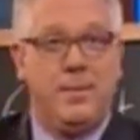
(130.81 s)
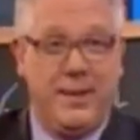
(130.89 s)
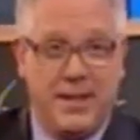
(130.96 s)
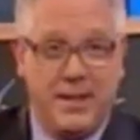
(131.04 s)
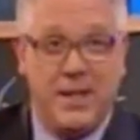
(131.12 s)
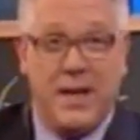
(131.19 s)

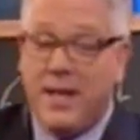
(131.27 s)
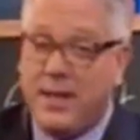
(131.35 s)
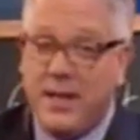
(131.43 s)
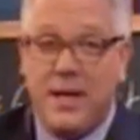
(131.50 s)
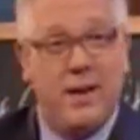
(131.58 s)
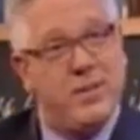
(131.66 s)
because I
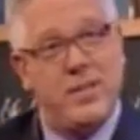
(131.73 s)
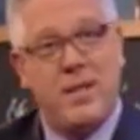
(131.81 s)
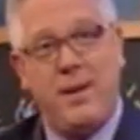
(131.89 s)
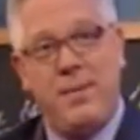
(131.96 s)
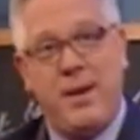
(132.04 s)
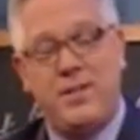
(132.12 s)
think every
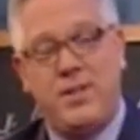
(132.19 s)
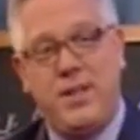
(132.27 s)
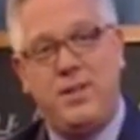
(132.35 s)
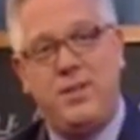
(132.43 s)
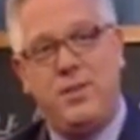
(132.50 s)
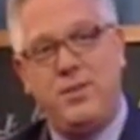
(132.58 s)
time I
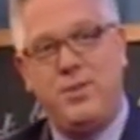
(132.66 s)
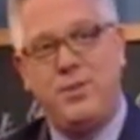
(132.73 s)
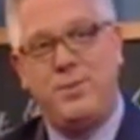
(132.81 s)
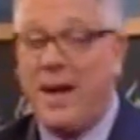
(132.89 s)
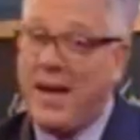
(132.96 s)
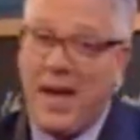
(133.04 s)
see the
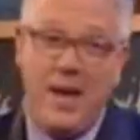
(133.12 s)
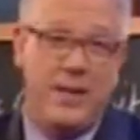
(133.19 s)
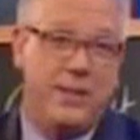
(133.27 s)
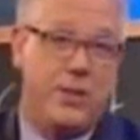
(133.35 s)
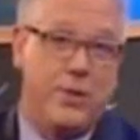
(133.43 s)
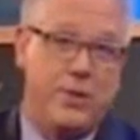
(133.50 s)
news, my
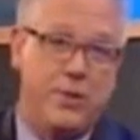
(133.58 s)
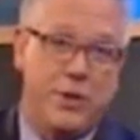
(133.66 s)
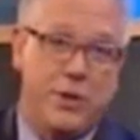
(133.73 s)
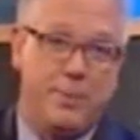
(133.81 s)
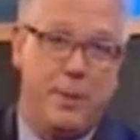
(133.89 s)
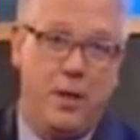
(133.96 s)
head is going to
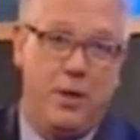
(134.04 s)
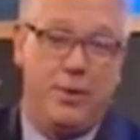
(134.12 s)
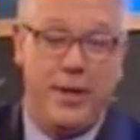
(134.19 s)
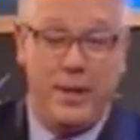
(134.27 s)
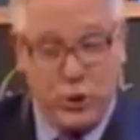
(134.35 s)
explode.